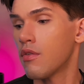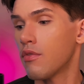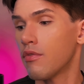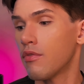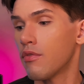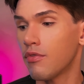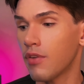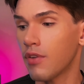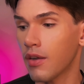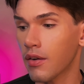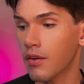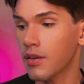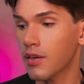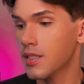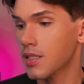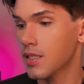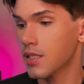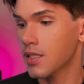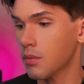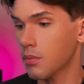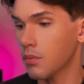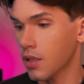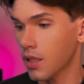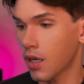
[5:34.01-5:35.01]
Very
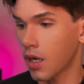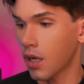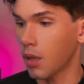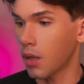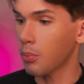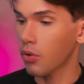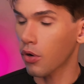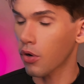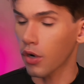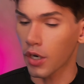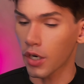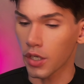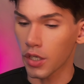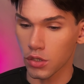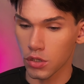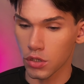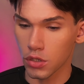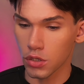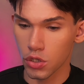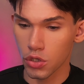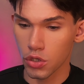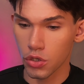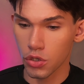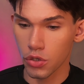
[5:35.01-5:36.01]
similar
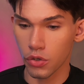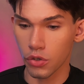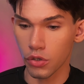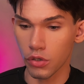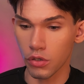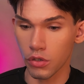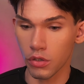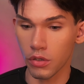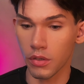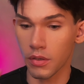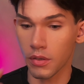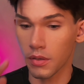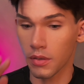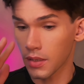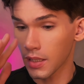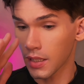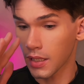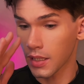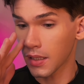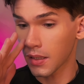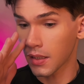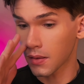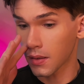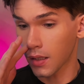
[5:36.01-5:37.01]
approach to
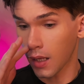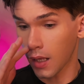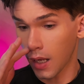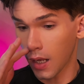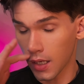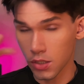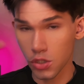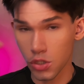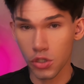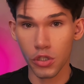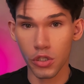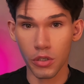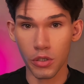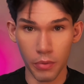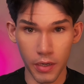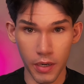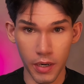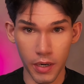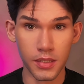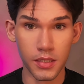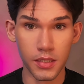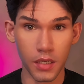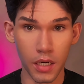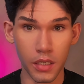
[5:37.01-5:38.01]
the last 2
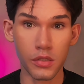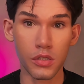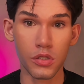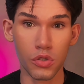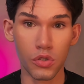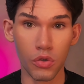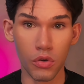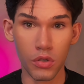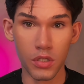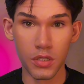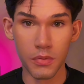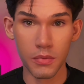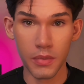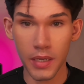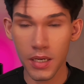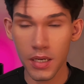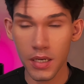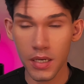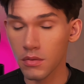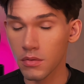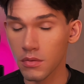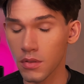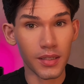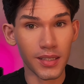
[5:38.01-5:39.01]
brands that I just talked
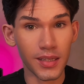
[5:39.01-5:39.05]
about.